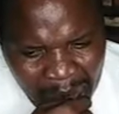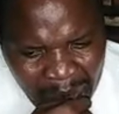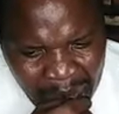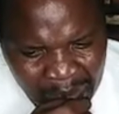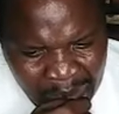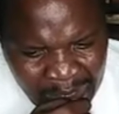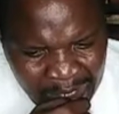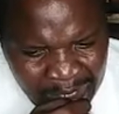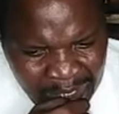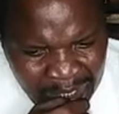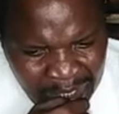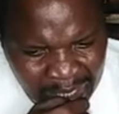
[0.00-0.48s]

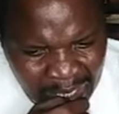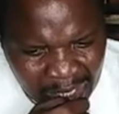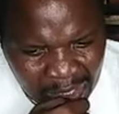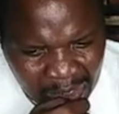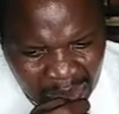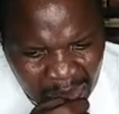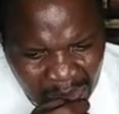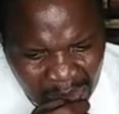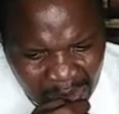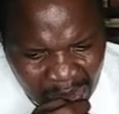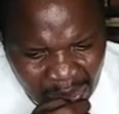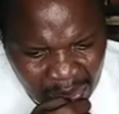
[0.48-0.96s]
We thank
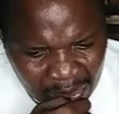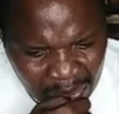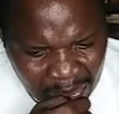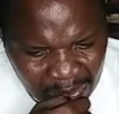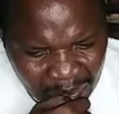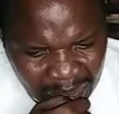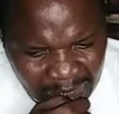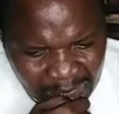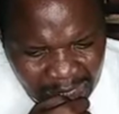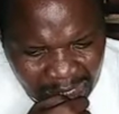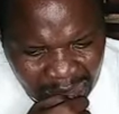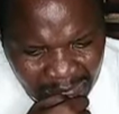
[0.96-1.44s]
you, Lord.
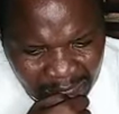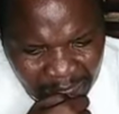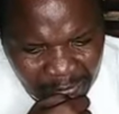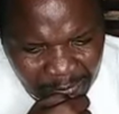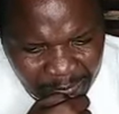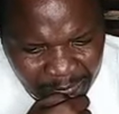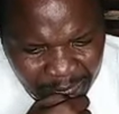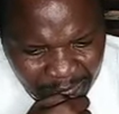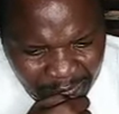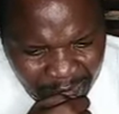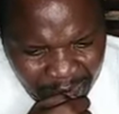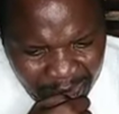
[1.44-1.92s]
We give you
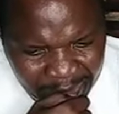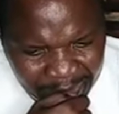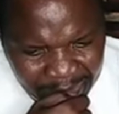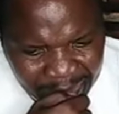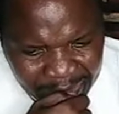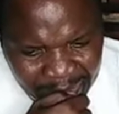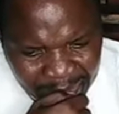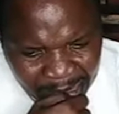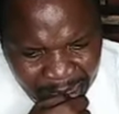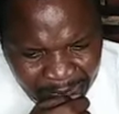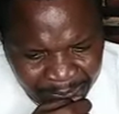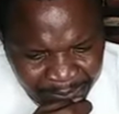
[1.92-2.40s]

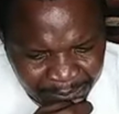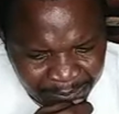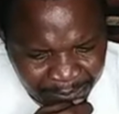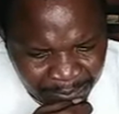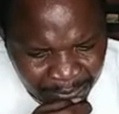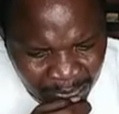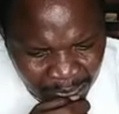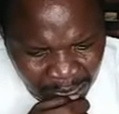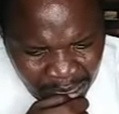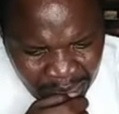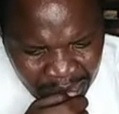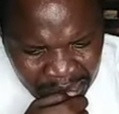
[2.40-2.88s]
praise.
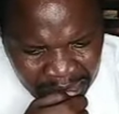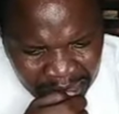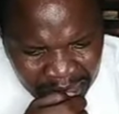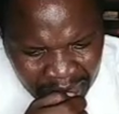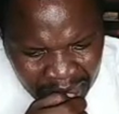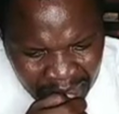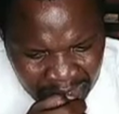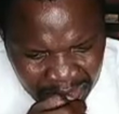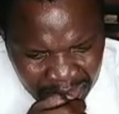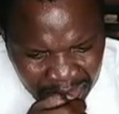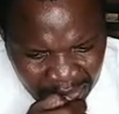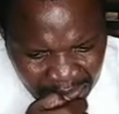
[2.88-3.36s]
We
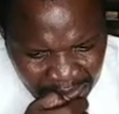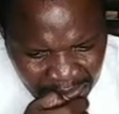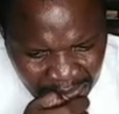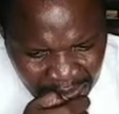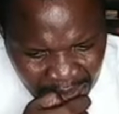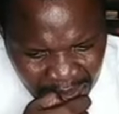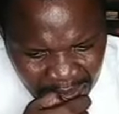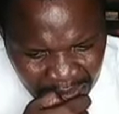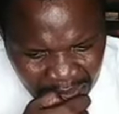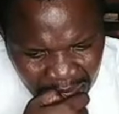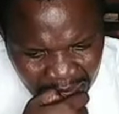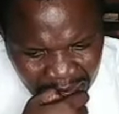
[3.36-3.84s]
bless you,
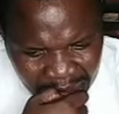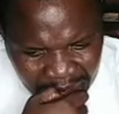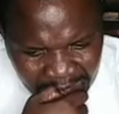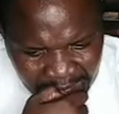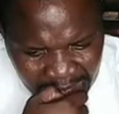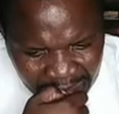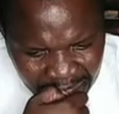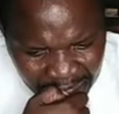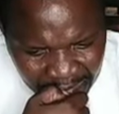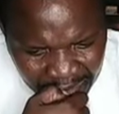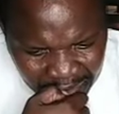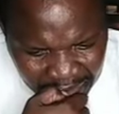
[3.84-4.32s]
Lord. We
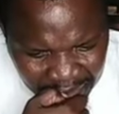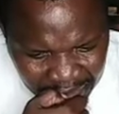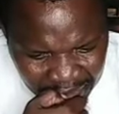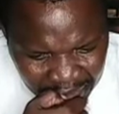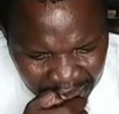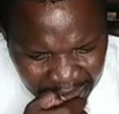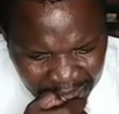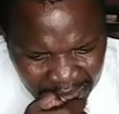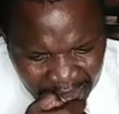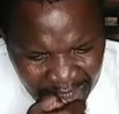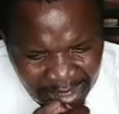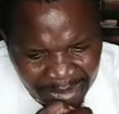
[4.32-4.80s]
give you
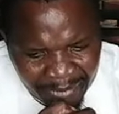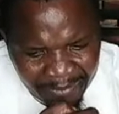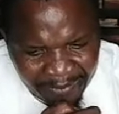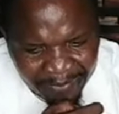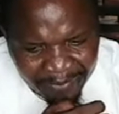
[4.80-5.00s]
glory.